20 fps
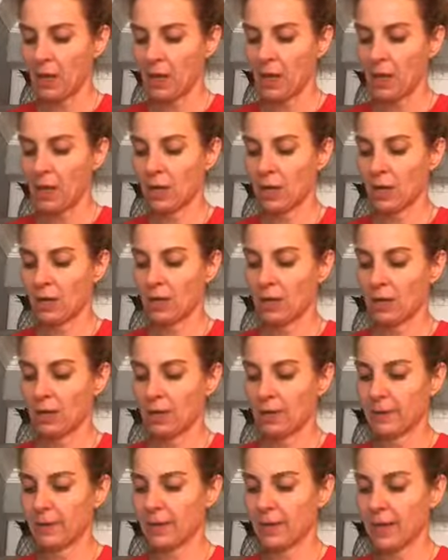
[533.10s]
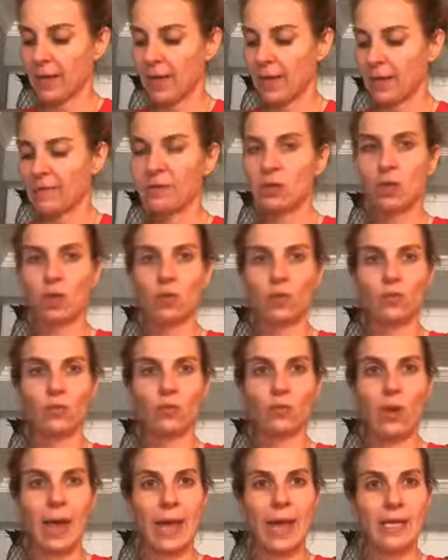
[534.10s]
uh, a, a heavier
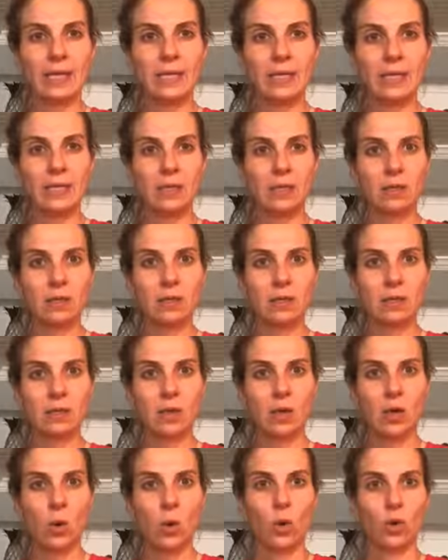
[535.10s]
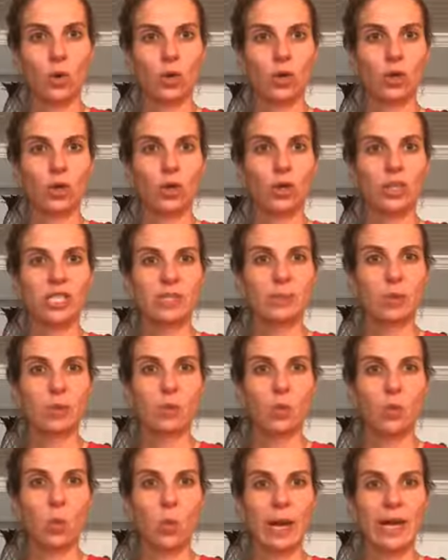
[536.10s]
red or a crisper
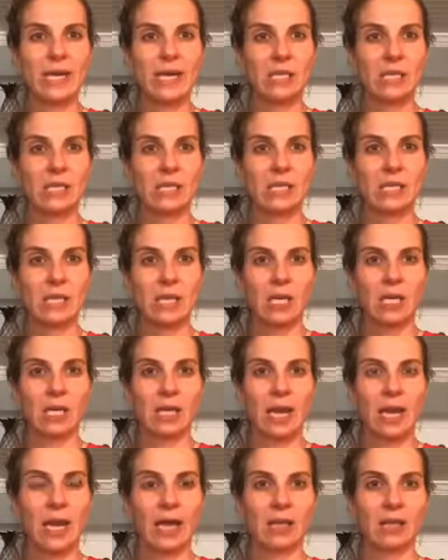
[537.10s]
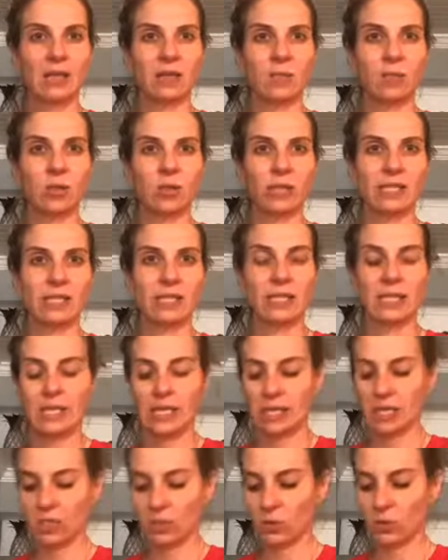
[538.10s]
white that had a little more
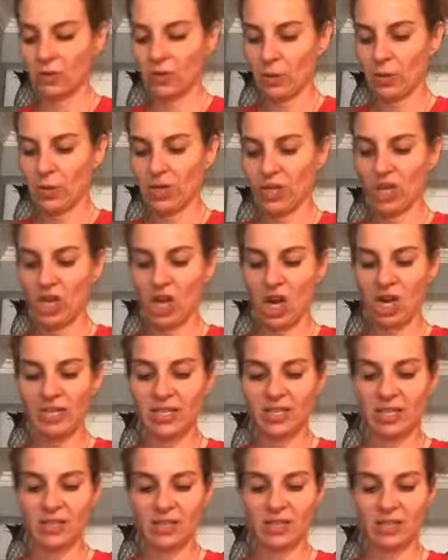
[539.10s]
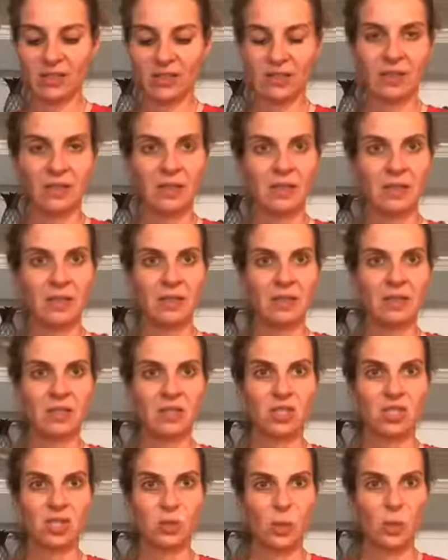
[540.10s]
acidity to it that would cut the
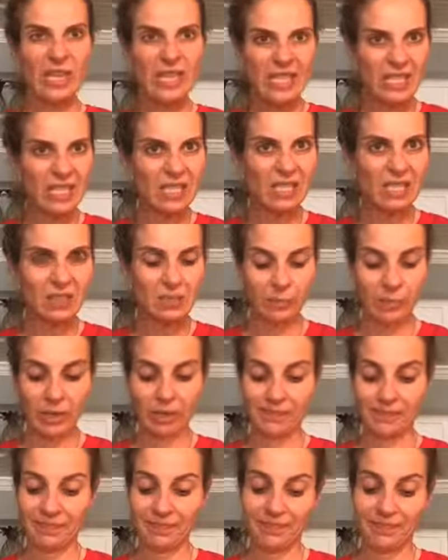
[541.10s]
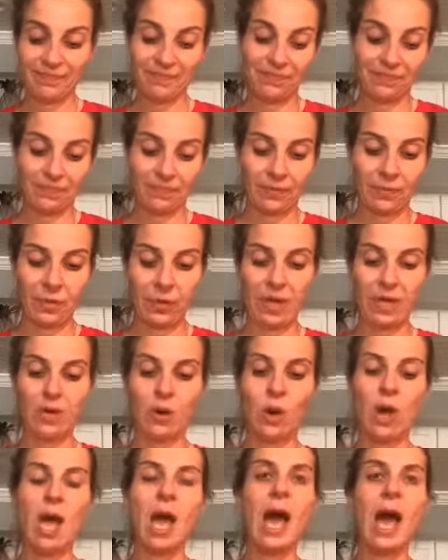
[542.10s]
sweet but okay.
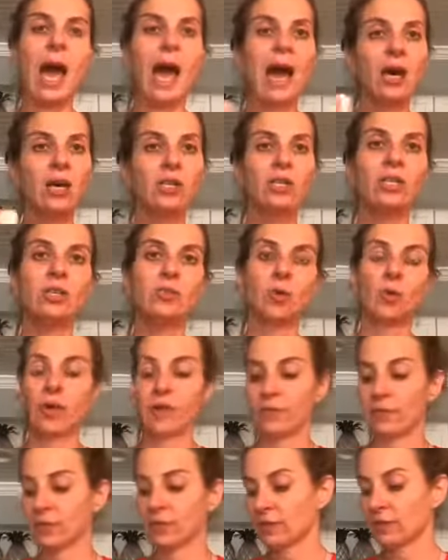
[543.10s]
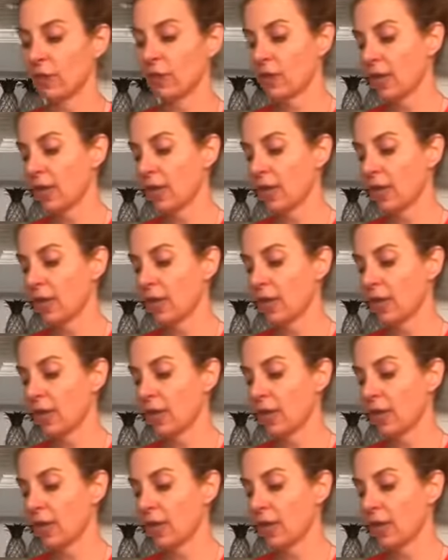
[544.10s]
Now, how do you? Okay, first of